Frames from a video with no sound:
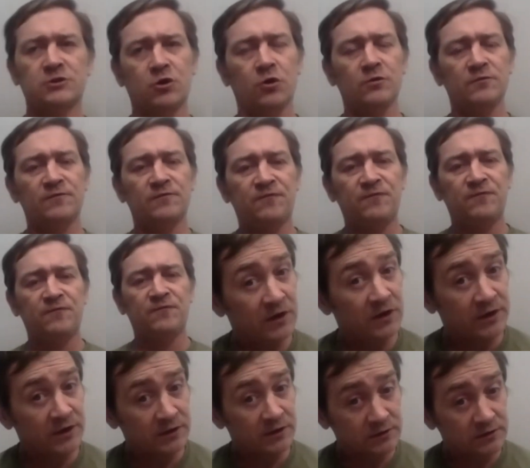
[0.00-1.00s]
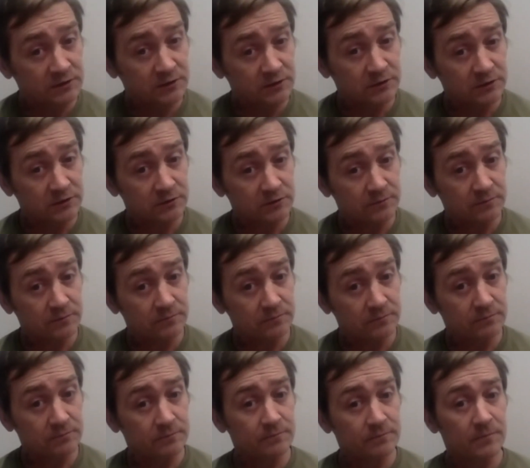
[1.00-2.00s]
called "Fuck
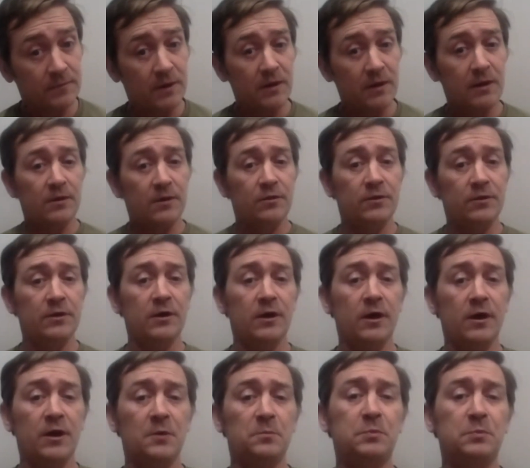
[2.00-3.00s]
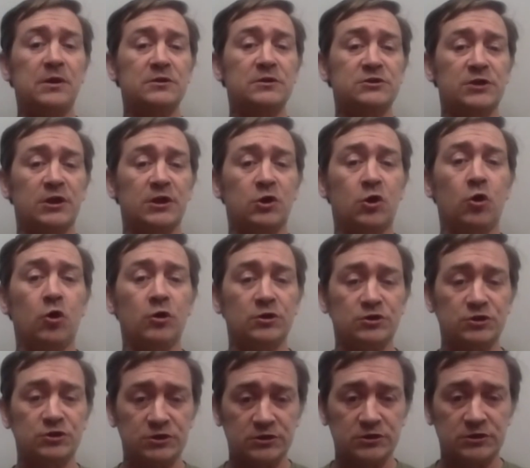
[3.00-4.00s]
Feelings." They're a pair of
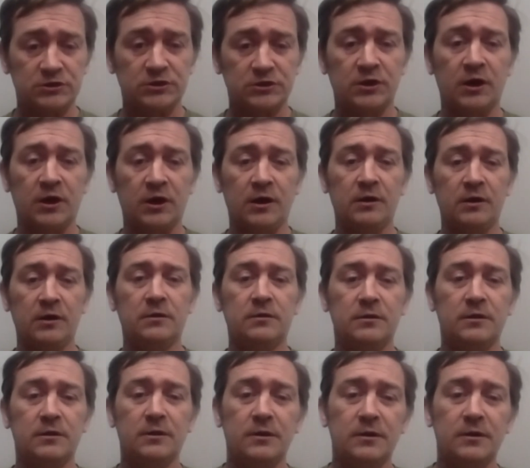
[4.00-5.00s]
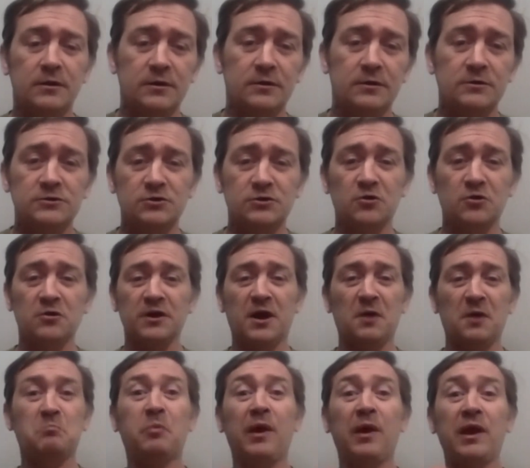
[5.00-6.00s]
psychologists, yeah. Hmm. It's got like
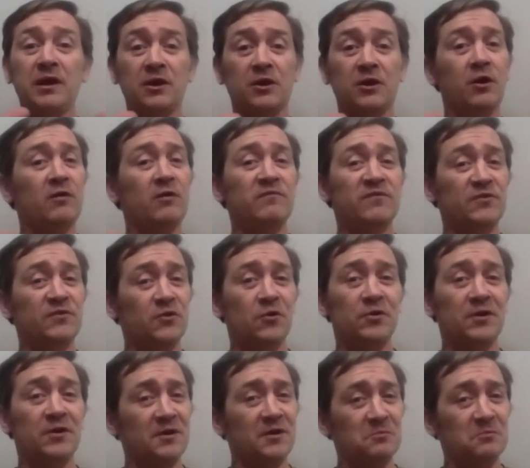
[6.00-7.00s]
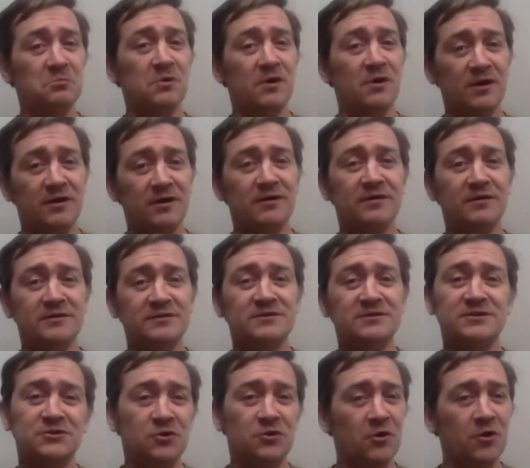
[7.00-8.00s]
a pink cover on it, but
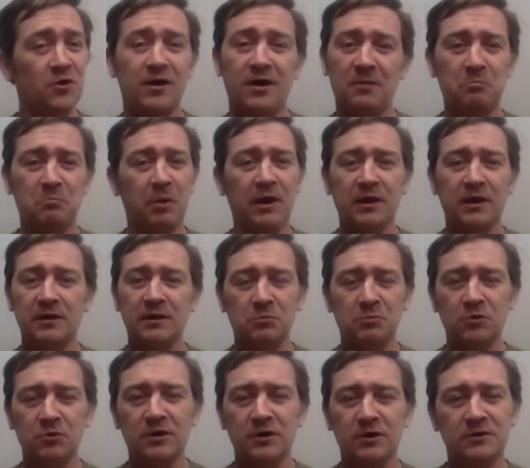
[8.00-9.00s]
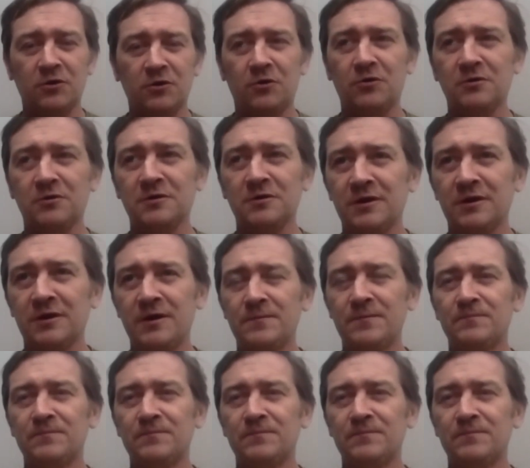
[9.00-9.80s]
it's not a pink book at all, yeah.